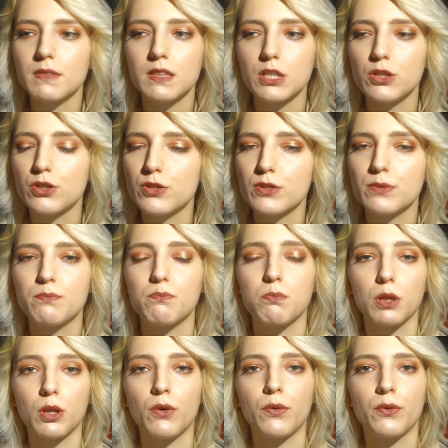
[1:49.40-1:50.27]
you're just
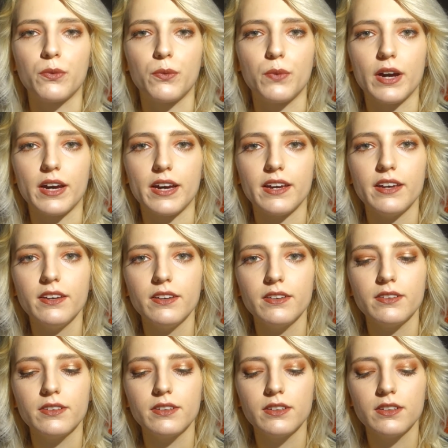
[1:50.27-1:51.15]
blown away,
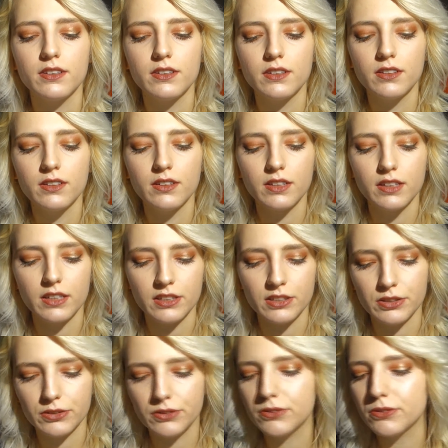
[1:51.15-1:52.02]

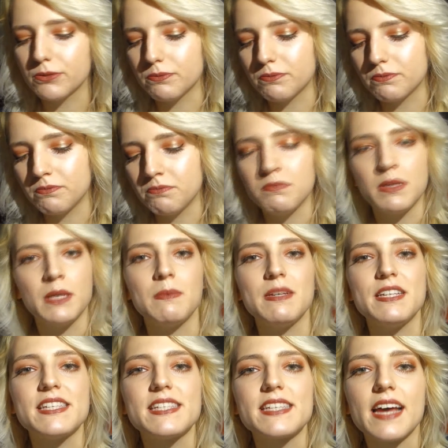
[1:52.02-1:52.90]
and you're maybe
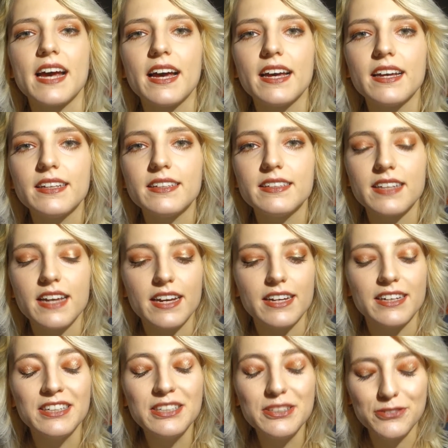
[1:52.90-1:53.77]
sad
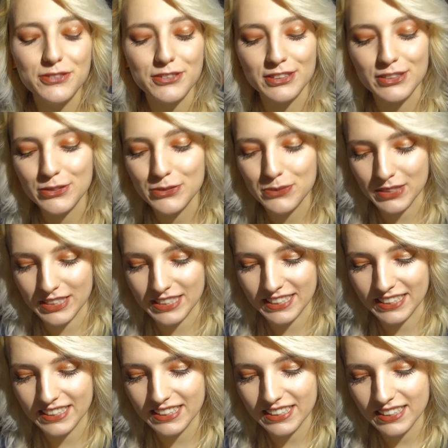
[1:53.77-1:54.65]
that you finished
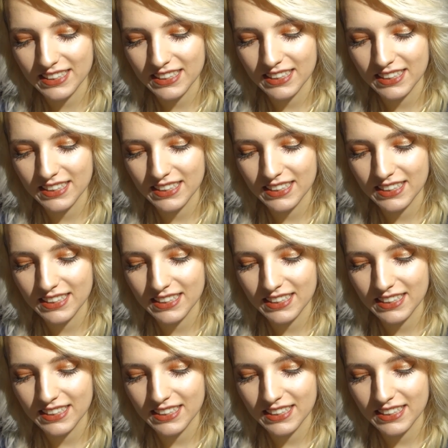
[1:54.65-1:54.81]
reading it,